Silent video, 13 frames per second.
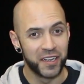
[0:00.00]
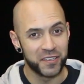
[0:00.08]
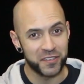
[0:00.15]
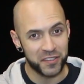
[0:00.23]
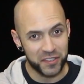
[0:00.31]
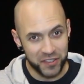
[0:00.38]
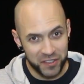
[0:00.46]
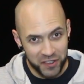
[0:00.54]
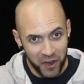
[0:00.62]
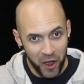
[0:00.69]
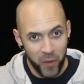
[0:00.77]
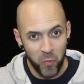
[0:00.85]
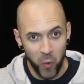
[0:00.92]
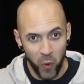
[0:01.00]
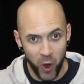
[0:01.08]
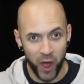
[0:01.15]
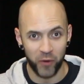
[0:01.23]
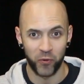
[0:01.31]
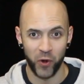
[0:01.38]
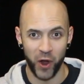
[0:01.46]

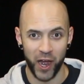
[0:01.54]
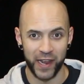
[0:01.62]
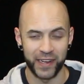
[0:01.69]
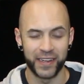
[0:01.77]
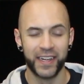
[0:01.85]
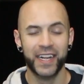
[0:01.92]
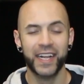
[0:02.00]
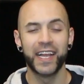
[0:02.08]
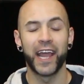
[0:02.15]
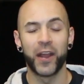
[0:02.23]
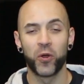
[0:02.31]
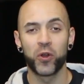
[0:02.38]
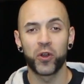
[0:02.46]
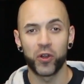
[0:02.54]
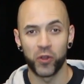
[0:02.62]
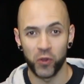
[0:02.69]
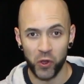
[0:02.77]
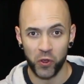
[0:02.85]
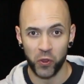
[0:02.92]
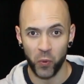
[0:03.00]
somewhat right in order to
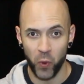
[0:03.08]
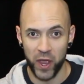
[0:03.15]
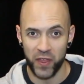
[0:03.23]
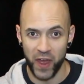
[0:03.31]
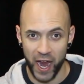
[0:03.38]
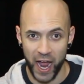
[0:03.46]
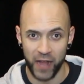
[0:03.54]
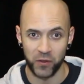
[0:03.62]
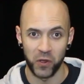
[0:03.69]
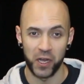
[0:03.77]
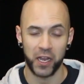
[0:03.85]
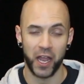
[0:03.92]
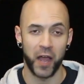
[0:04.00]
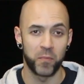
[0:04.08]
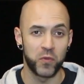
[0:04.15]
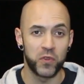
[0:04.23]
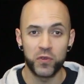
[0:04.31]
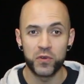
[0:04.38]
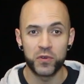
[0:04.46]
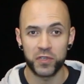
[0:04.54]
look the way that I look. I'm
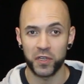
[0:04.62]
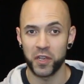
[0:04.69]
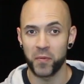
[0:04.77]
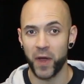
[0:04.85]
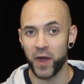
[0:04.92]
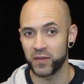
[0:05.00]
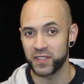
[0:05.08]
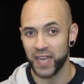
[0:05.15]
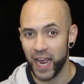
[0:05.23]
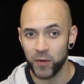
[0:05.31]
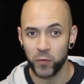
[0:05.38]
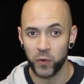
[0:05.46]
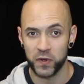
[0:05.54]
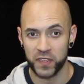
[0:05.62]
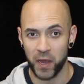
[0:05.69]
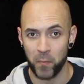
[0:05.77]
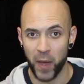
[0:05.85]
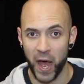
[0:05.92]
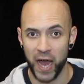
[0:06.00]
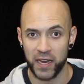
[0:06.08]
usually about
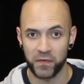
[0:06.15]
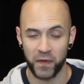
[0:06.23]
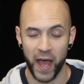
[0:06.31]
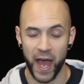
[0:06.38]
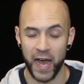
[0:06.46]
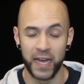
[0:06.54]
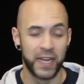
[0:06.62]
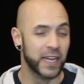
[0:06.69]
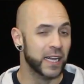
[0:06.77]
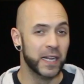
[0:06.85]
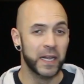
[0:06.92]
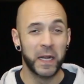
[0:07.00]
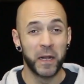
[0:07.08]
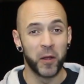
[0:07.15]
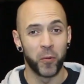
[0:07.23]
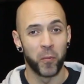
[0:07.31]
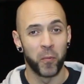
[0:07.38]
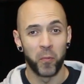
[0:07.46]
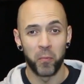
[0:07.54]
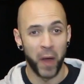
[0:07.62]
10% body fat.
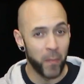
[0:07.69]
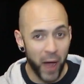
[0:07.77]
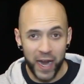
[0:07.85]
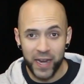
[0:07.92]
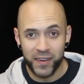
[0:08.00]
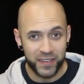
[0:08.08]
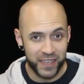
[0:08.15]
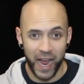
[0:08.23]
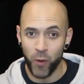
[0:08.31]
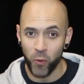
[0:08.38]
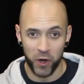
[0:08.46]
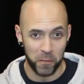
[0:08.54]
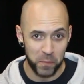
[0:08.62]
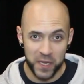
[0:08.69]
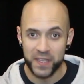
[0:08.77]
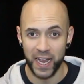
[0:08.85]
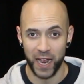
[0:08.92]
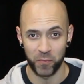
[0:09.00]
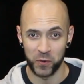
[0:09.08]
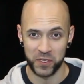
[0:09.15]
My body does not want to be
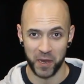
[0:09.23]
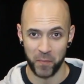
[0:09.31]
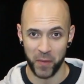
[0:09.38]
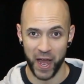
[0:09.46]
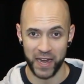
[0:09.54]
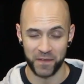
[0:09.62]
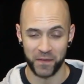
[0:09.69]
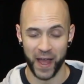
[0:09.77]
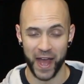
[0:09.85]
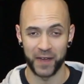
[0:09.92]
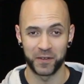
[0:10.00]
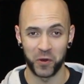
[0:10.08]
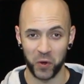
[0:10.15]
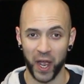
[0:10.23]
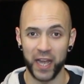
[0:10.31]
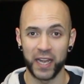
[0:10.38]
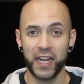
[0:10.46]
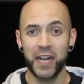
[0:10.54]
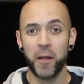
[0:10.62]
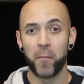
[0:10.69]
10% body fat,
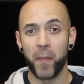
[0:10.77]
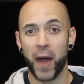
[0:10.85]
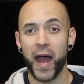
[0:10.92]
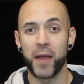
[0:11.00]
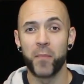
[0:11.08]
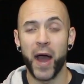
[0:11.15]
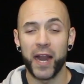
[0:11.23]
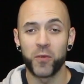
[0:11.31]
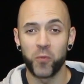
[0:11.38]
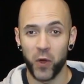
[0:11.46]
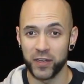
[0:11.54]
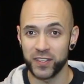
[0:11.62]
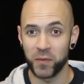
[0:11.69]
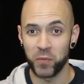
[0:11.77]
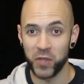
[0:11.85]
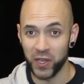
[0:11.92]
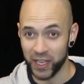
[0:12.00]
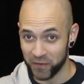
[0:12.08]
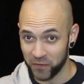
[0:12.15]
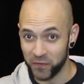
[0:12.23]
okay? My body wants to be like